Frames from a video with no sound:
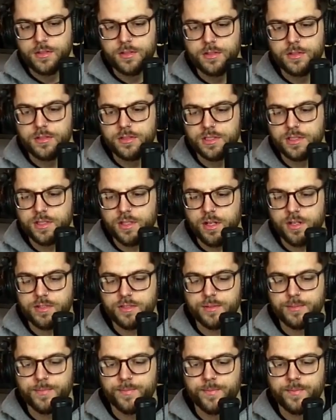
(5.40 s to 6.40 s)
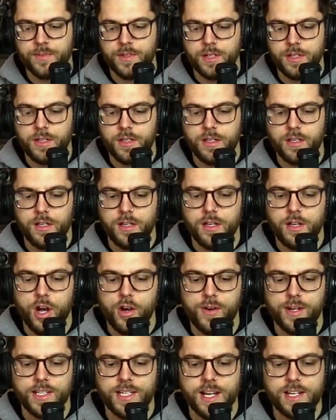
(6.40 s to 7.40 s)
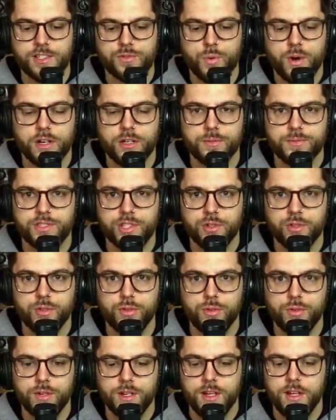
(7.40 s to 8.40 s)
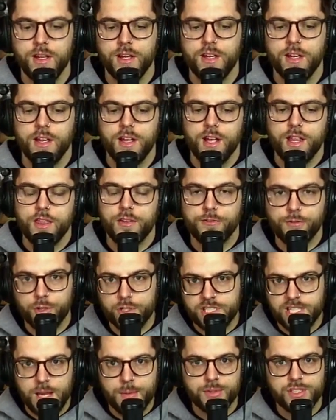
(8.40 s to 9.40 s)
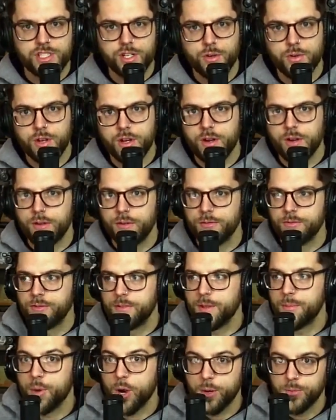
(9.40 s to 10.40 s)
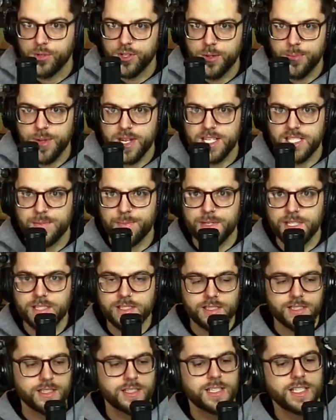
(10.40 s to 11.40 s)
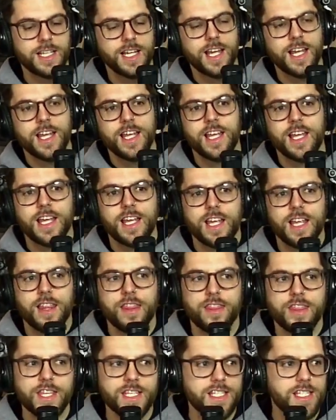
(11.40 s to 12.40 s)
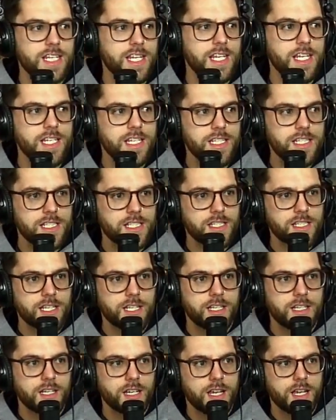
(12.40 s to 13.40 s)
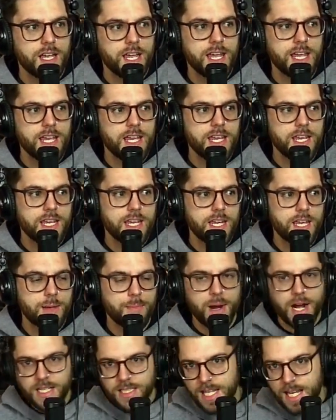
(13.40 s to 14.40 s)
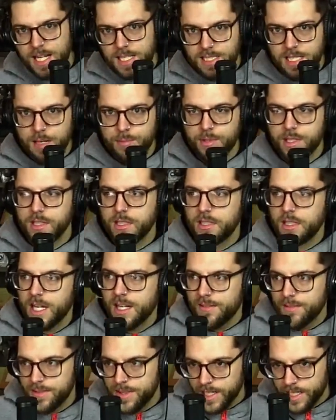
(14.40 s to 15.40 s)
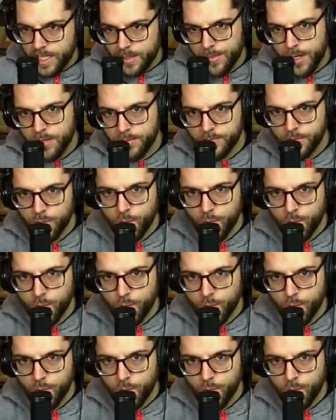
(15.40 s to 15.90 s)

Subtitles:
This is awesome. All right, guys, welcome to the first episode of The Barber in the Basement. This is a podcast I've been kind of thinking about for a